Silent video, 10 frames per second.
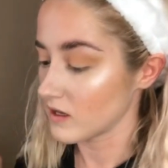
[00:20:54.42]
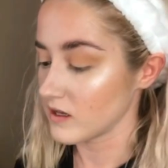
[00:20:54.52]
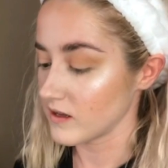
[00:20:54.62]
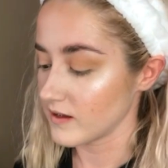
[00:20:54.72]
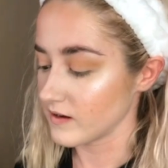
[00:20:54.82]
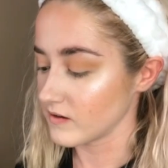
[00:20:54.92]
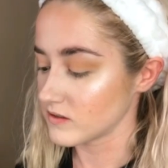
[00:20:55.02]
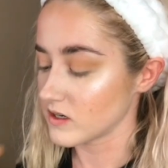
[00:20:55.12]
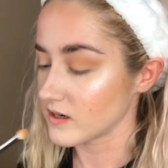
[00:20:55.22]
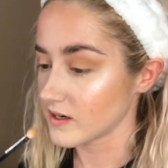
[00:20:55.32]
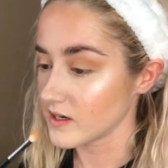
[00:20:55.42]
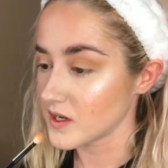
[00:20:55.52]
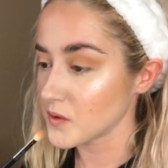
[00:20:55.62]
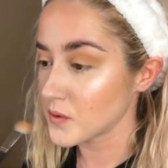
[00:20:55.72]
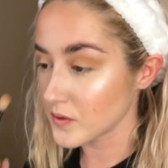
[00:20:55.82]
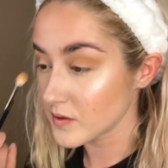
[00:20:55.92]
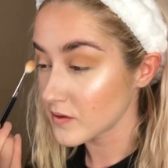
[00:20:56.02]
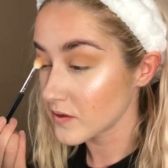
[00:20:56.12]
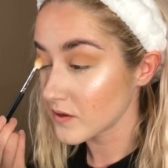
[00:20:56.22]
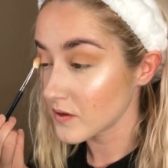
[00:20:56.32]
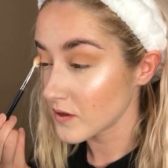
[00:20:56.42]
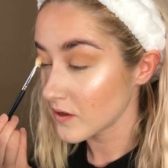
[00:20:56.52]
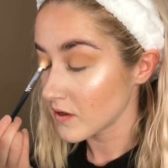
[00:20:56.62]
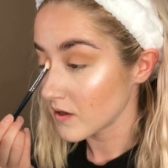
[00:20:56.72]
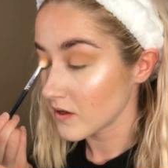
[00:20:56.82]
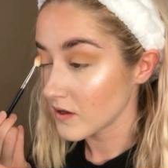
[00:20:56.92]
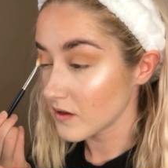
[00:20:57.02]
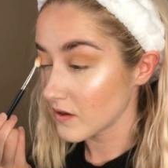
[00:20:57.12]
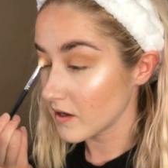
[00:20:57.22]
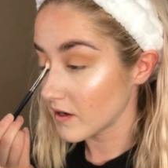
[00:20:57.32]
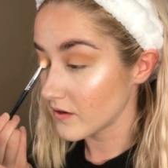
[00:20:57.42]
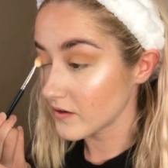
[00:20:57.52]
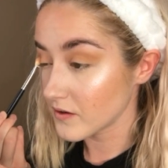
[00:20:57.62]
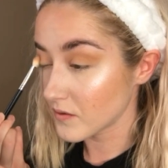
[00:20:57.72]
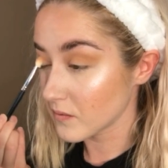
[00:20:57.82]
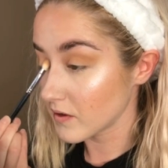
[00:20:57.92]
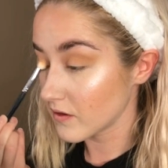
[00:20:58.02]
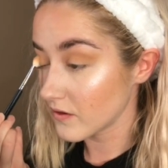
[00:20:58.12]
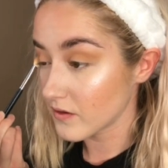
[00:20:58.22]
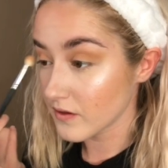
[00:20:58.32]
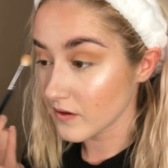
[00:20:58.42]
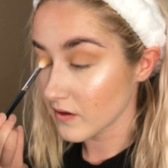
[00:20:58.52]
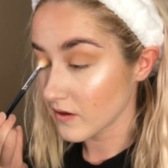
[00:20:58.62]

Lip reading: and then darken it the edges with